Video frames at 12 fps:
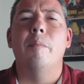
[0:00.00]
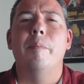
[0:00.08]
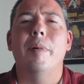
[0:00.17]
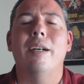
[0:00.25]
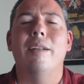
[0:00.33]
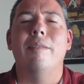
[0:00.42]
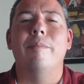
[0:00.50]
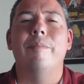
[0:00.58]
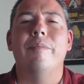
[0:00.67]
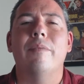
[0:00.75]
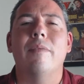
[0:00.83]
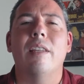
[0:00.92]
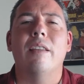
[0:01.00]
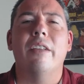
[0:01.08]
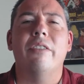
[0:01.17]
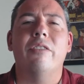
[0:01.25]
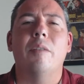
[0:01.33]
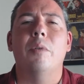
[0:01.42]
but
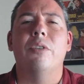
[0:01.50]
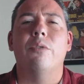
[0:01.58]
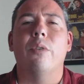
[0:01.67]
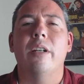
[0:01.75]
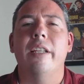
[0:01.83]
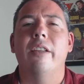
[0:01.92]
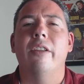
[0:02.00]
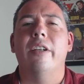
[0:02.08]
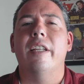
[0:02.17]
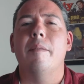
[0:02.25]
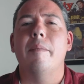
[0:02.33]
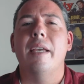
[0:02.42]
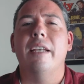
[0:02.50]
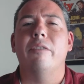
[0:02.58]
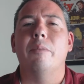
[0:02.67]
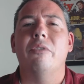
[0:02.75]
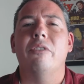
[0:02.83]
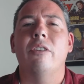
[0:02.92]
unless someone's really looking to make
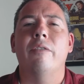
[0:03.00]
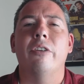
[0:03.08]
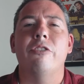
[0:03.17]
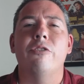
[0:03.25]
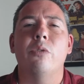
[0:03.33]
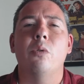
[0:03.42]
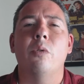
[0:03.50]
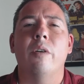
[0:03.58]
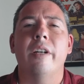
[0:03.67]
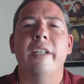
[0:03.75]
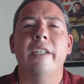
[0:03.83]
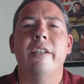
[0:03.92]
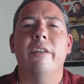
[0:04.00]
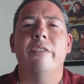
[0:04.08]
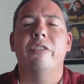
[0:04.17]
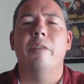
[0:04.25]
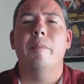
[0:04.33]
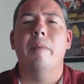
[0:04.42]
some silver jewelry or
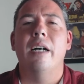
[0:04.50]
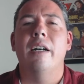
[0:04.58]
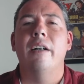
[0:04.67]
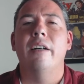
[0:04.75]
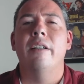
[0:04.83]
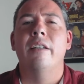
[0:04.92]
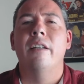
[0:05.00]
some, uh,